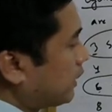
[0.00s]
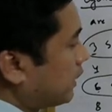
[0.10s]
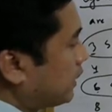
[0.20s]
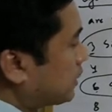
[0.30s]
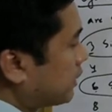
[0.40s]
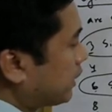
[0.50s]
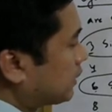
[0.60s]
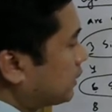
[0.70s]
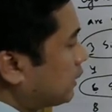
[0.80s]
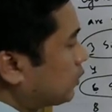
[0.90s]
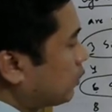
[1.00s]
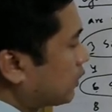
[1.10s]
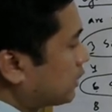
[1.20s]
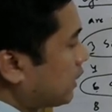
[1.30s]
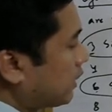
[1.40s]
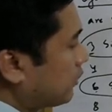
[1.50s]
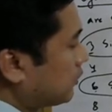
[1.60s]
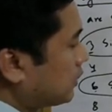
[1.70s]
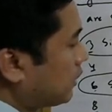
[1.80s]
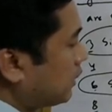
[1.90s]
it shares these two oxygen
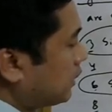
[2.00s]
atoms.